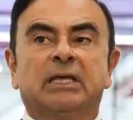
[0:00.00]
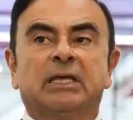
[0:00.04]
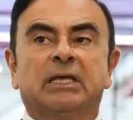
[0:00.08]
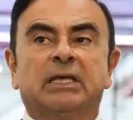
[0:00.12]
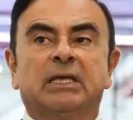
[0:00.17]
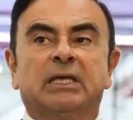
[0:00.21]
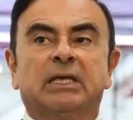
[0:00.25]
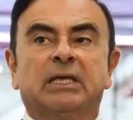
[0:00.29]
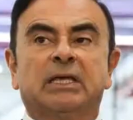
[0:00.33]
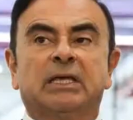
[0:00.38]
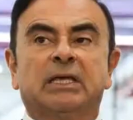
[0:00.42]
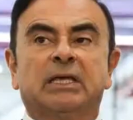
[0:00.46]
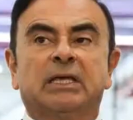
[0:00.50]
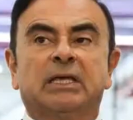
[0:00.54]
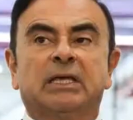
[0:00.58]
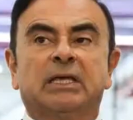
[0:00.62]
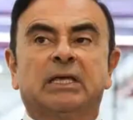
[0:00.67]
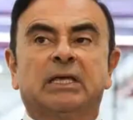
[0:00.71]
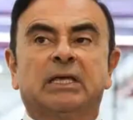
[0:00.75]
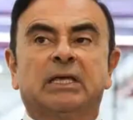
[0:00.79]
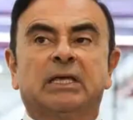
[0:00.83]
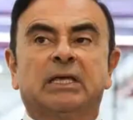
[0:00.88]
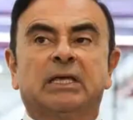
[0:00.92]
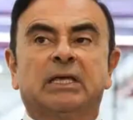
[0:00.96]

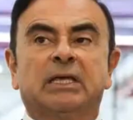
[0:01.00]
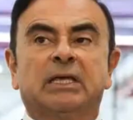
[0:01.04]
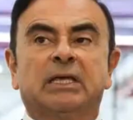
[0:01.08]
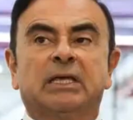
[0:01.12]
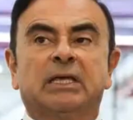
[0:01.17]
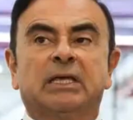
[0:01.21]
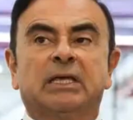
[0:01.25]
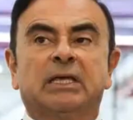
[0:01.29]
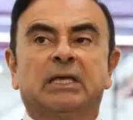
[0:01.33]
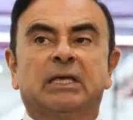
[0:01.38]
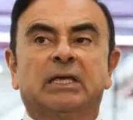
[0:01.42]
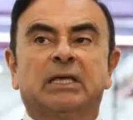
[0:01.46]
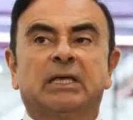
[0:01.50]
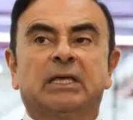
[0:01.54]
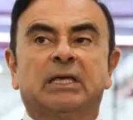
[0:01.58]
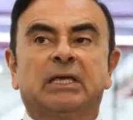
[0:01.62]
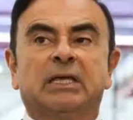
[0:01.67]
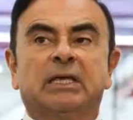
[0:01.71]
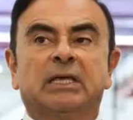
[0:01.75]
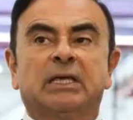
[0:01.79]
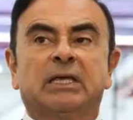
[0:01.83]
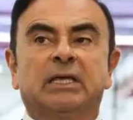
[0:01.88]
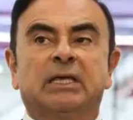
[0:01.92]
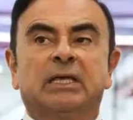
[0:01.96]

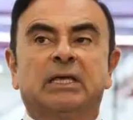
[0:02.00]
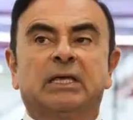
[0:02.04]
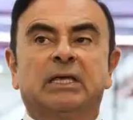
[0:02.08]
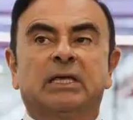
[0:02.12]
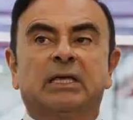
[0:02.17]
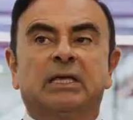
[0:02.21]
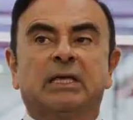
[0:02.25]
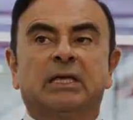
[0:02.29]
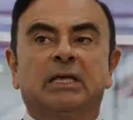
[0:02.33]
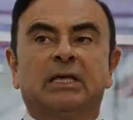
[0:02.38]
(silence)